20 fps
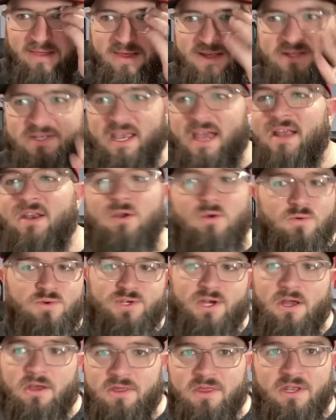That's kind of who
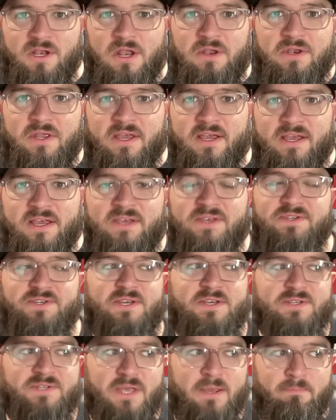Jonathan India is.
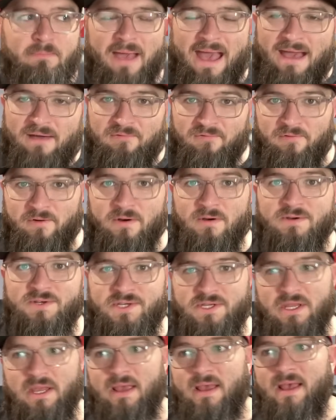He is a bat
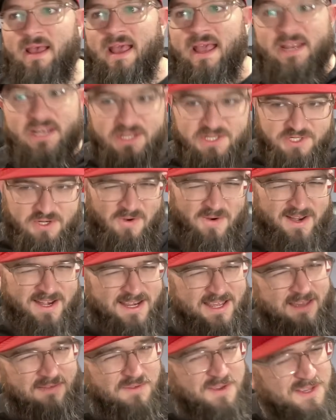first, and he's going to
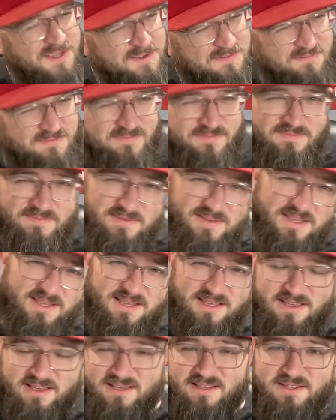give you a
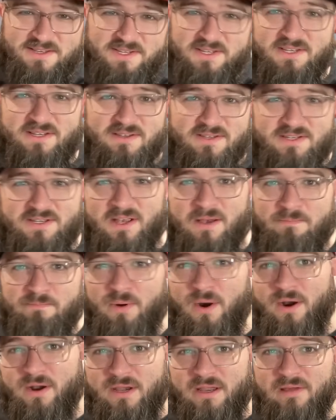
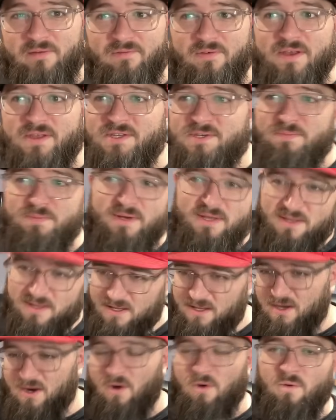subpar defense, but,
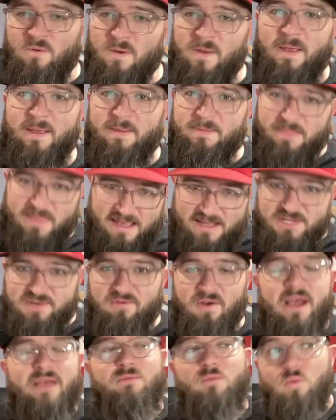you know, that's
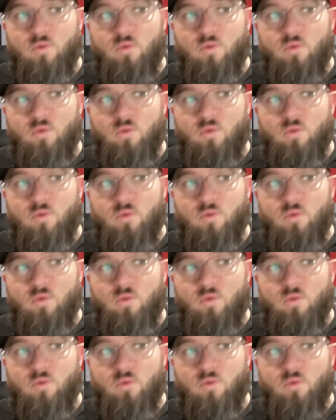fine.